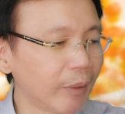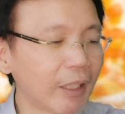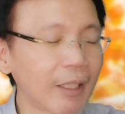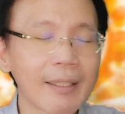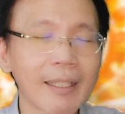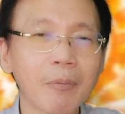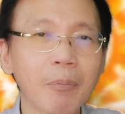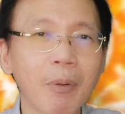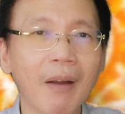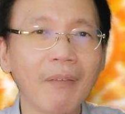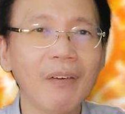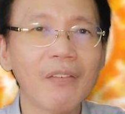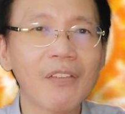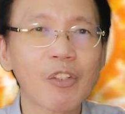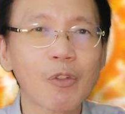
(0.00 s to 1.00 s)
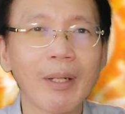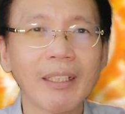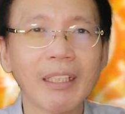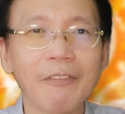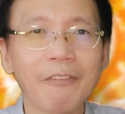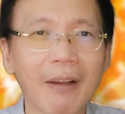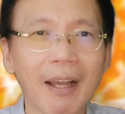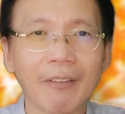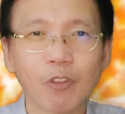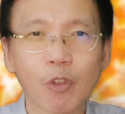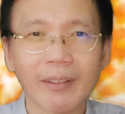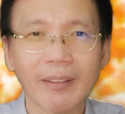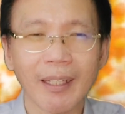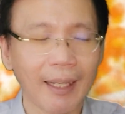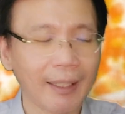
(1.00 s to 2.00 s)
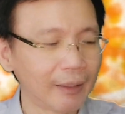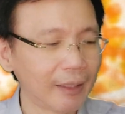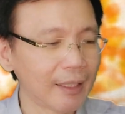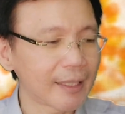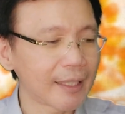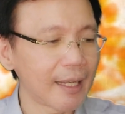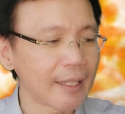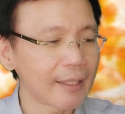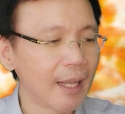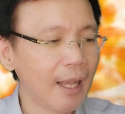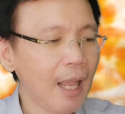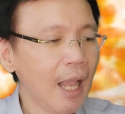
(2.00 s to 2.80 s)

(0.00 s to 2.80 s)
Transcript: Because in Proverbs 25, 28, it says,